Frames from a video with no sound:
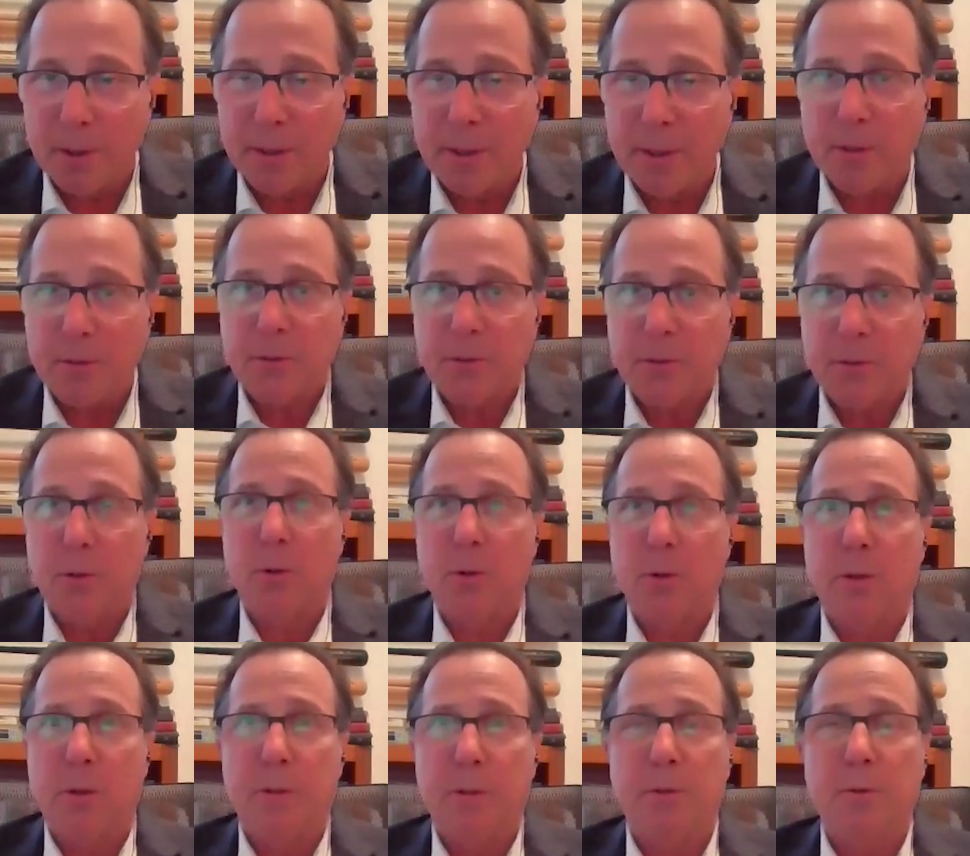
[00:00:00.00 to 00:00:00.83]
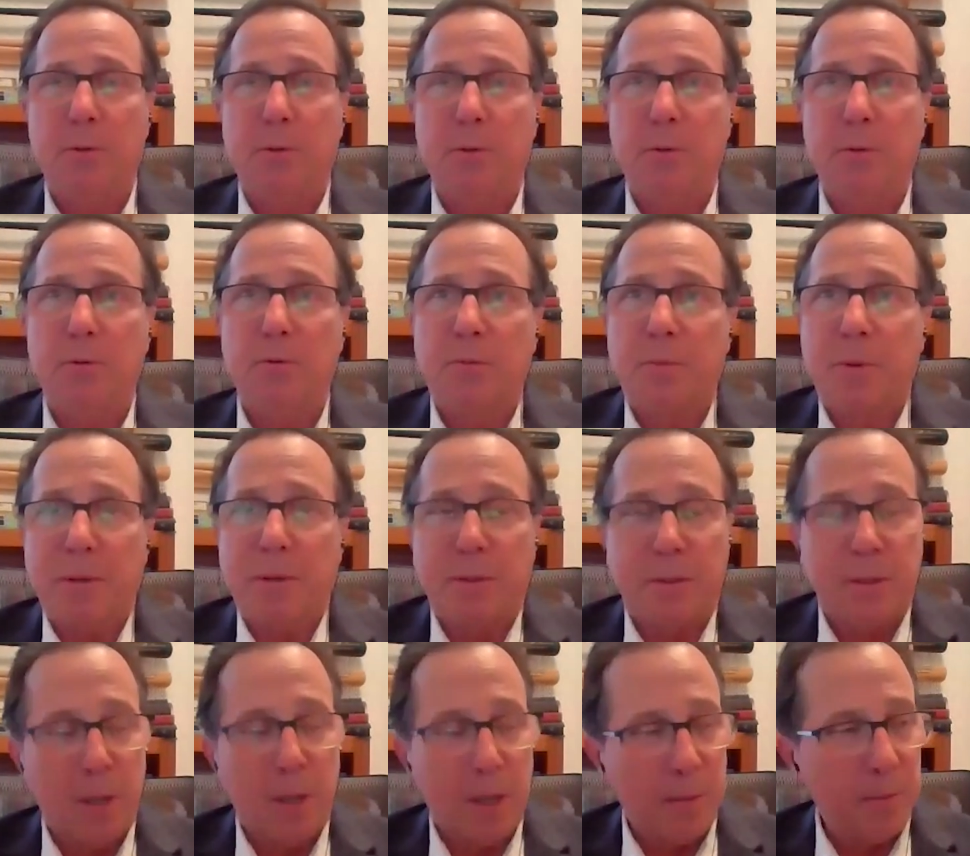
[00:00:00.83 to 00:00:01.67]
All right. Now, so you
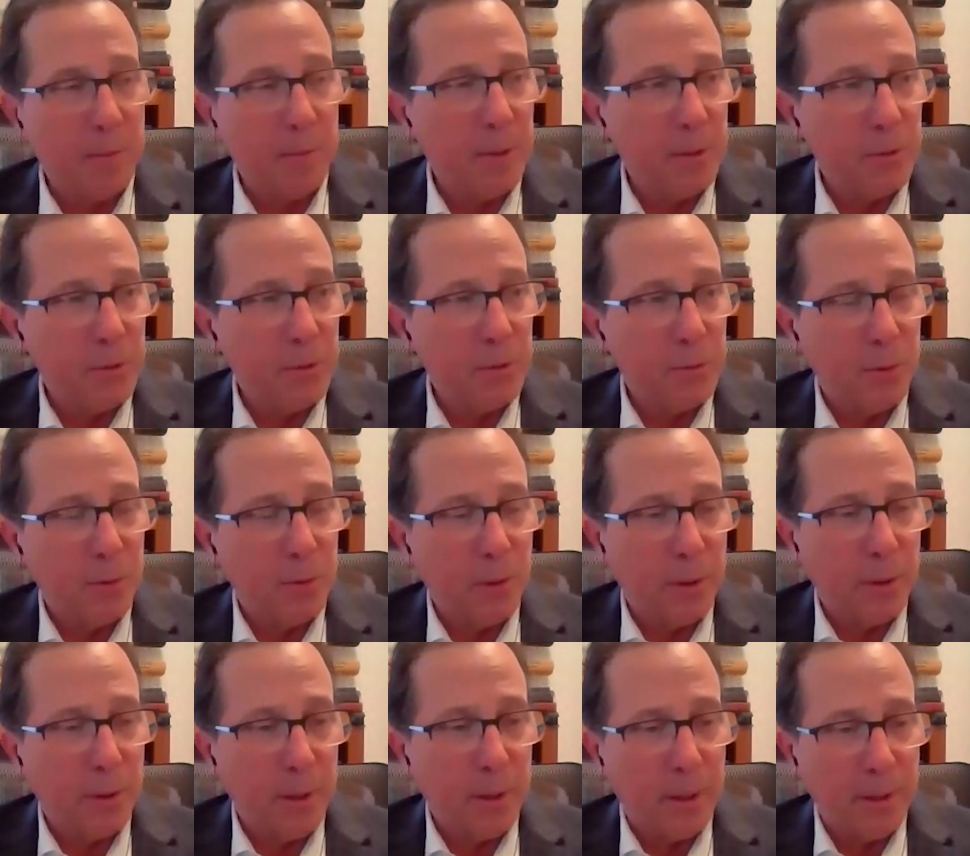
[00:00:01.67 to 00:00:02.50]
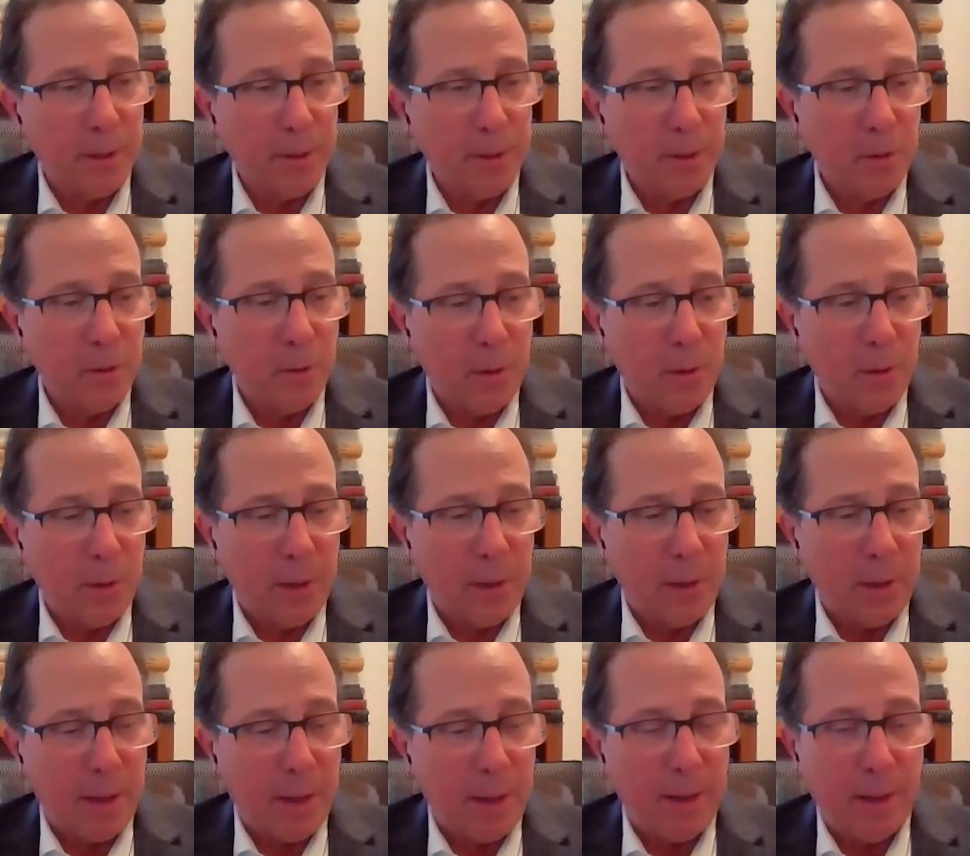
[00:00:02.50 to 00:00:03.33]
spent time in Israel, and
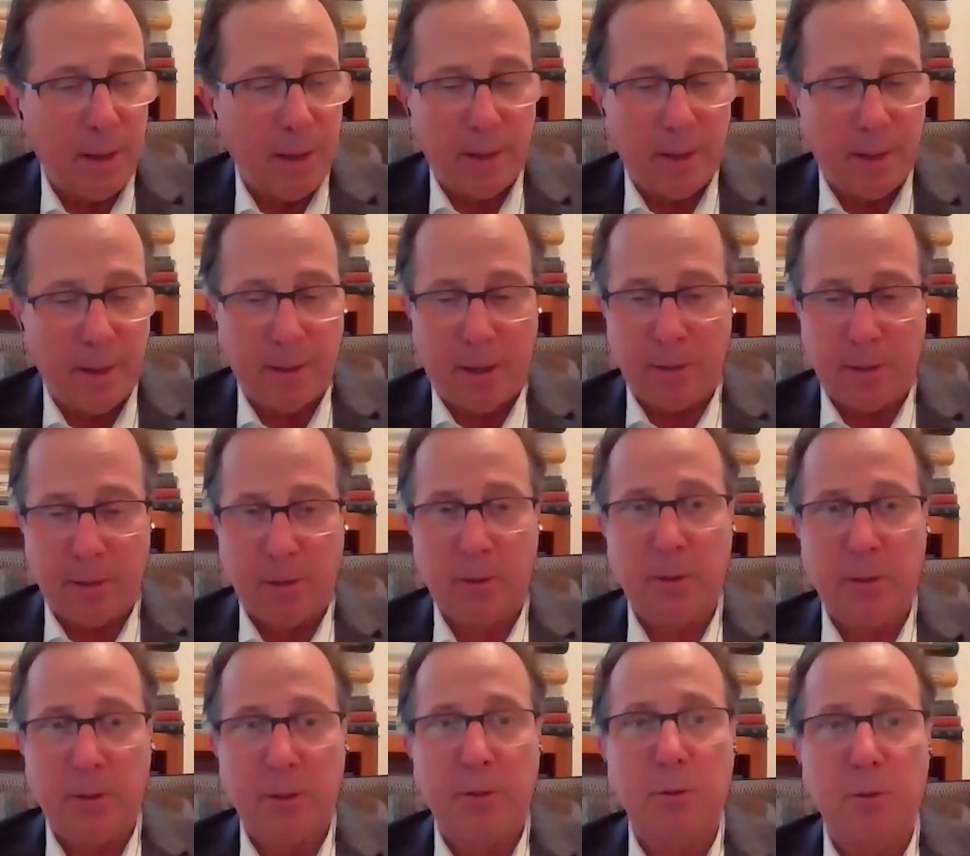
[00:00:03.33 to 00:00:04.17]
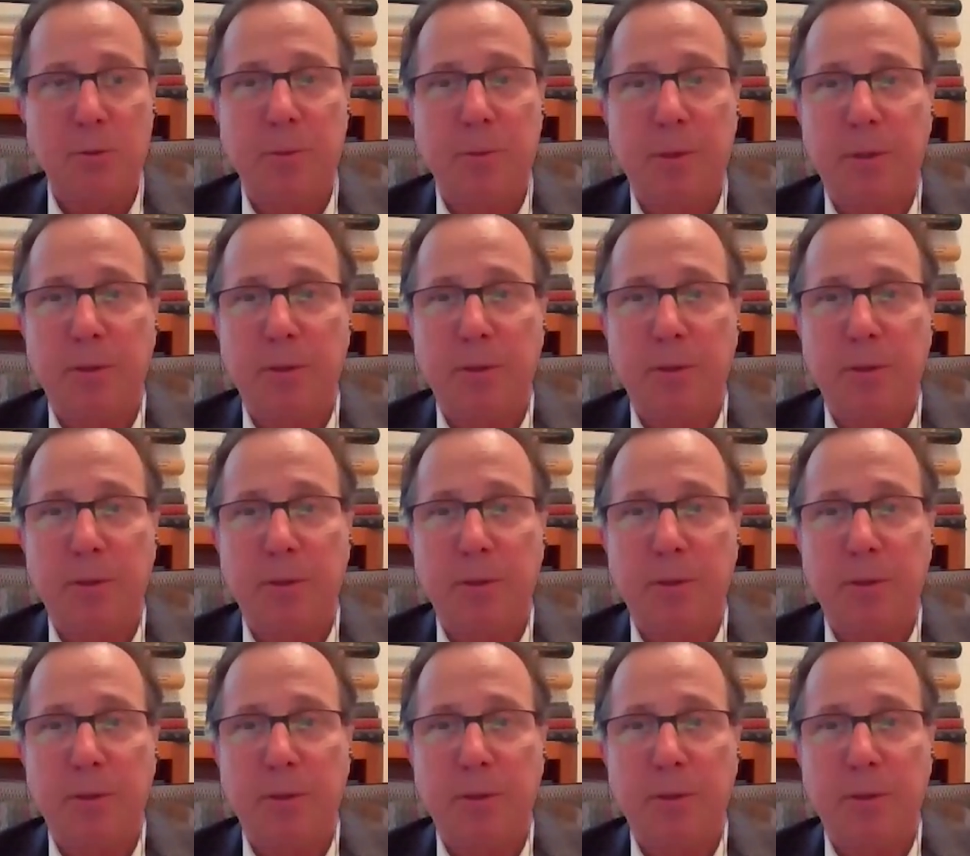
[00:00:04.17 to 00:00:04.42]
I look at those